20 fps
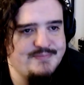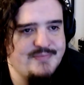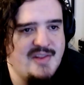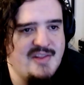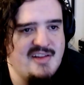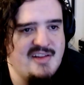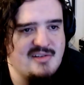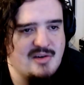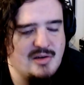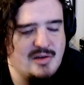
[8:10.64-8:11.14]
in
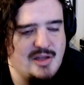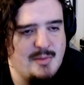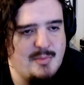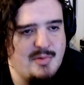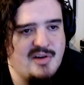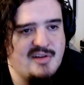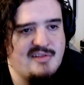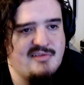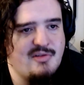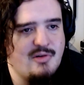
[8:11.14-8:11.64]
these early
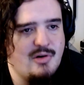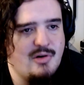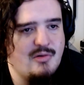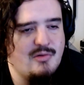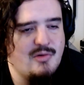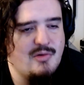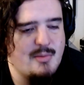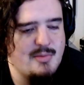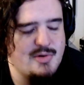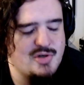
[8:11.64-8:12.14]
books for
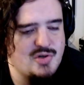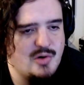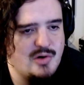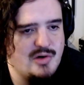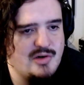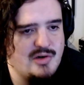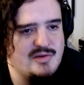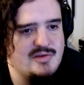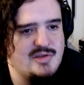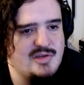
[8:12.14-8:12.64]
Robert
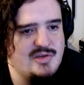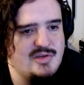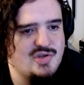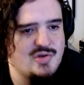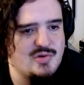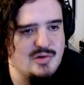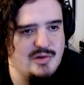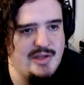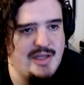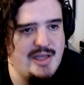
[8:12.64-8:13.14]
Jordan to
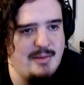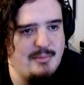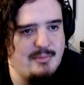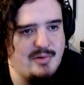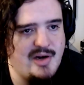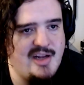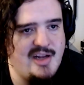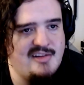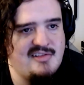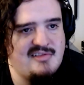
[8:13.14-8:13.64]
truly
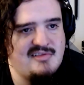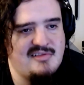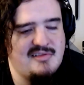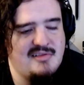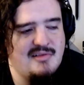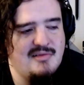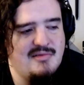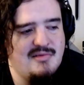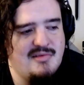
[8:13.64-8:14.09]
embrace